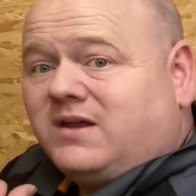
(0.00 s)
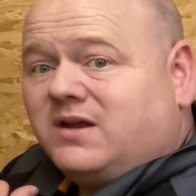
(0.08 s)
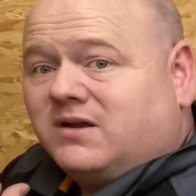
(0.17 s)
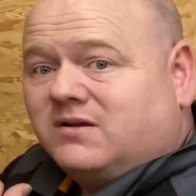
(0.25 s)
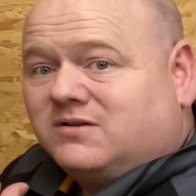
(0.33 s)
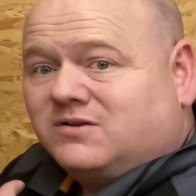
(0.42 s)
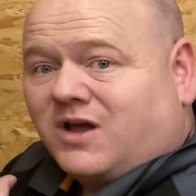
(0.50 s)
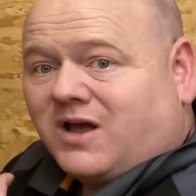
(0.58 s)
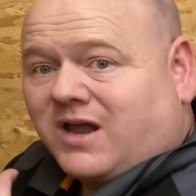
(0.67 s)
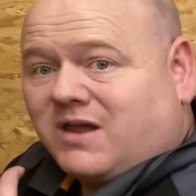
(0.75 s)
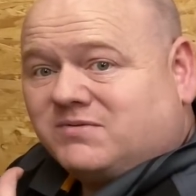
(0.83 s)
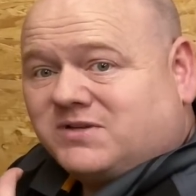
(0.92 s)
I
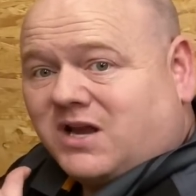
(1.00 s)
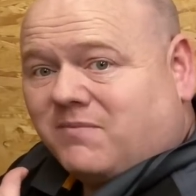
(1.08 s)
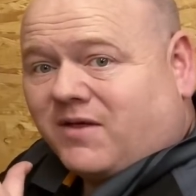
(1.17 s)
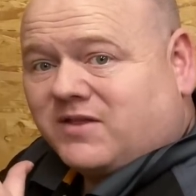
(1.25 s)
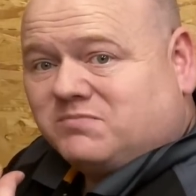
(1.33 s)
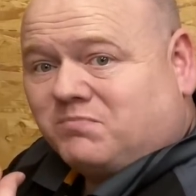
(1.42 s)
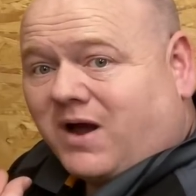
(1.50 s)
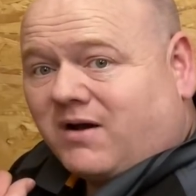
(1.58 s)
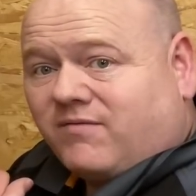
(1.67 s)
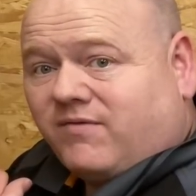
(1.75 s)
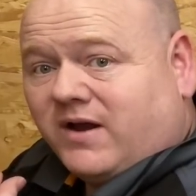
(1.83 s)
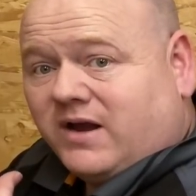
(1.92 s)
keep saying about this
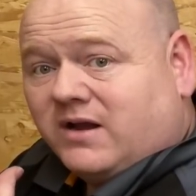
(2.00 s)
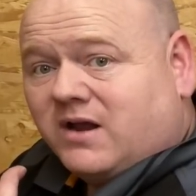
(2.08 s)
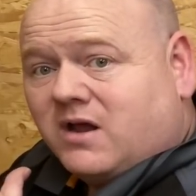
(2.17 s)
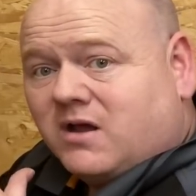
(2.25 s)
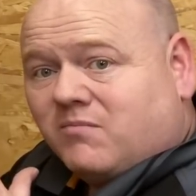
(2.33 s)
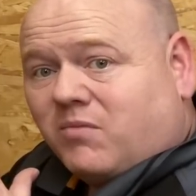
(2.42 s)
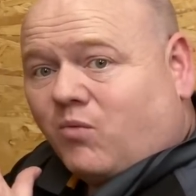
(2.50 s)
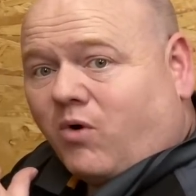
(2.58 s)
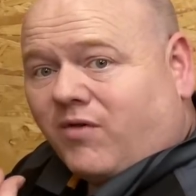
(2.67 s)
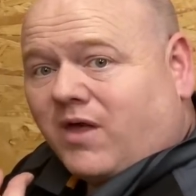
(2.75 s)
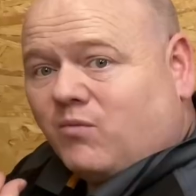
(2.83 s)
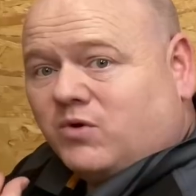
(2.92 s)
backfeed, but what
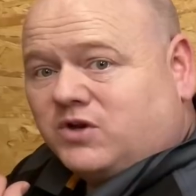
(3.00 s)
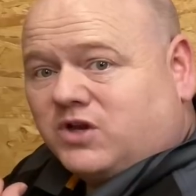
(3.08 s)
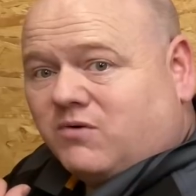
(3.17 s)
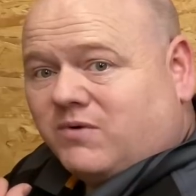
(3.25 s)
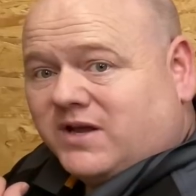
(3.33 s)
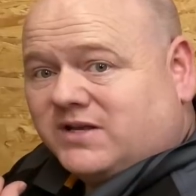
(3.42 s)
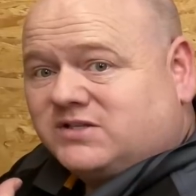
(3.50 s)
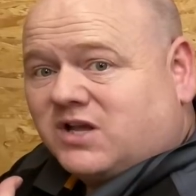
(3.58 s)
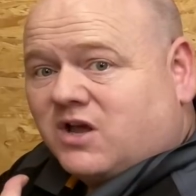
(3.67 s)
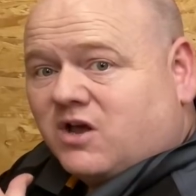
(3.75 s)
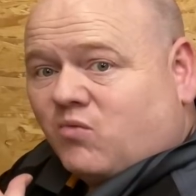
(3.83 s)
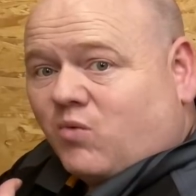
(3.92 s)
that would do is,
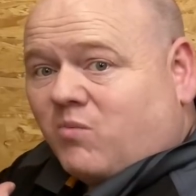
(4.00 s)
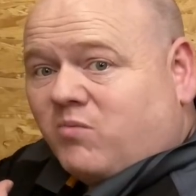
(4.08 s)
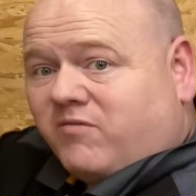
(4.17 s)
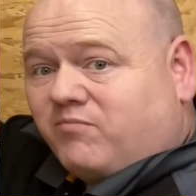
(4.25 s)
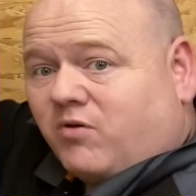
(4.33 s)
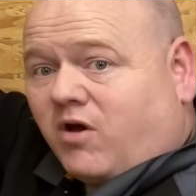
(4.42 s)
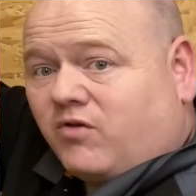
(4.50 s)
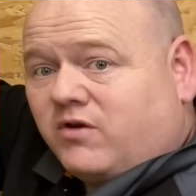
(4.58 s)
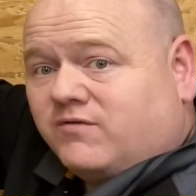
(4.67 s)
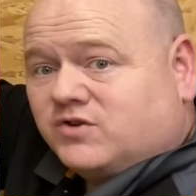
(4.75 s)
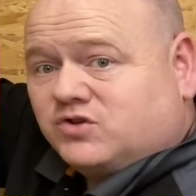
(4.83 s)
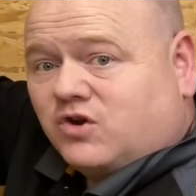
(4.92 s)
when we brought the
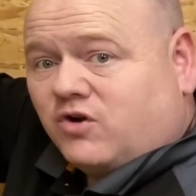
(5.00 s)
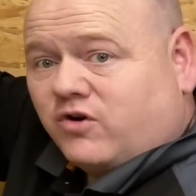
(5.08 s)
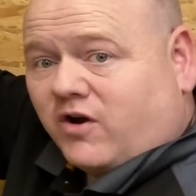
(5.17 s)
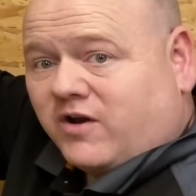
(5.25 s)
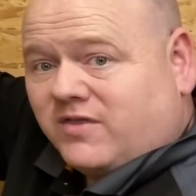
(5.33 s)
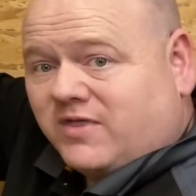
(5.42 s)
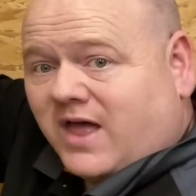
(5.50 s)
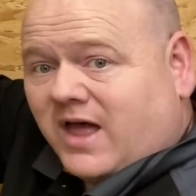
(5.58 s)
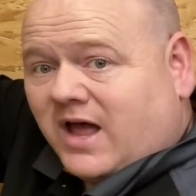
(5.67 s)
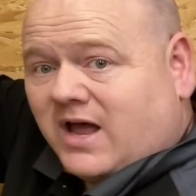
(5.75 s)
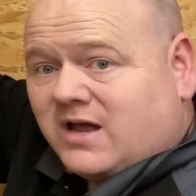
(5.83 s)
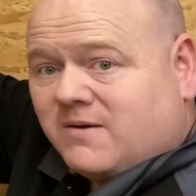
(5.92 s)
other zone on in
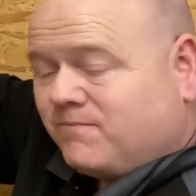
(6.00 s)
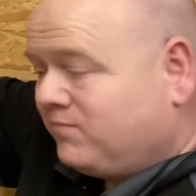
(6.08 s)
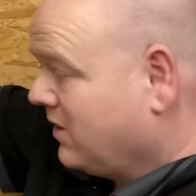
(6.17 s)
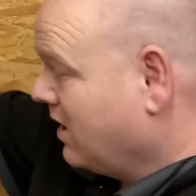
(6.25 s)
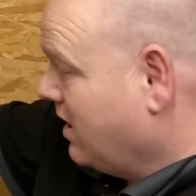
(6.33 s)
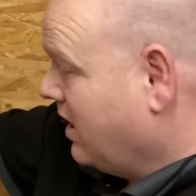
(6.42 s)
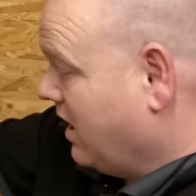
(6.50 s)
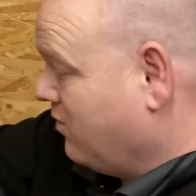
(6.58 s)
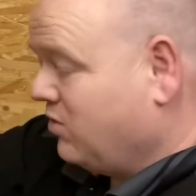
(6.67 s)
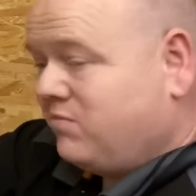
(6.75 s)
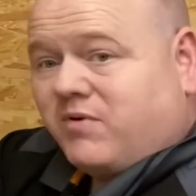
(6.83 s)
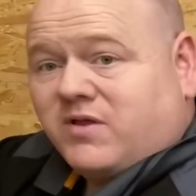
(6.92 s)
there, it
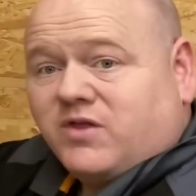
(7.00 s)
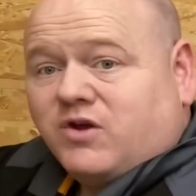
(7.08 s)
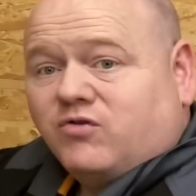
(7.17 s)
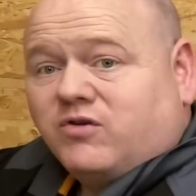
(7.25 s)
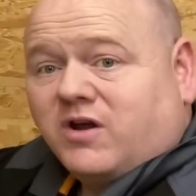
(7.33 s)
would bring the